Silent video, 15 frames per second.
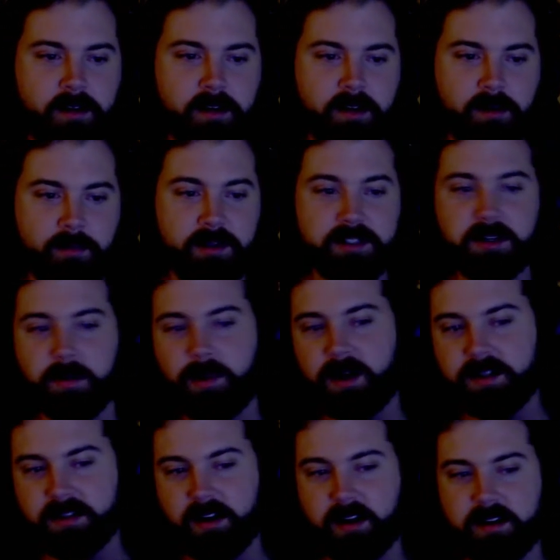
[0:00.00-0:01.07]
Mr.
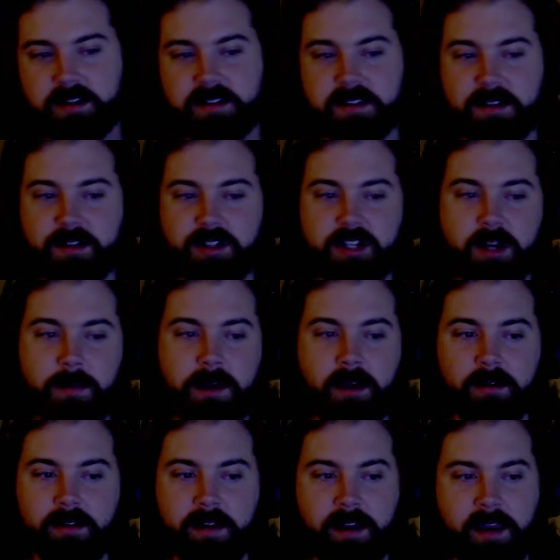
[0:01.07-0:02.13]
Prescott and his son Jimmy
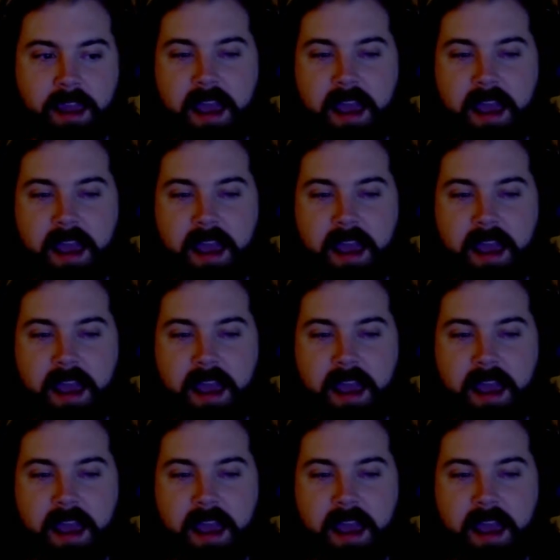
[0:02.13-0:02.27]
own like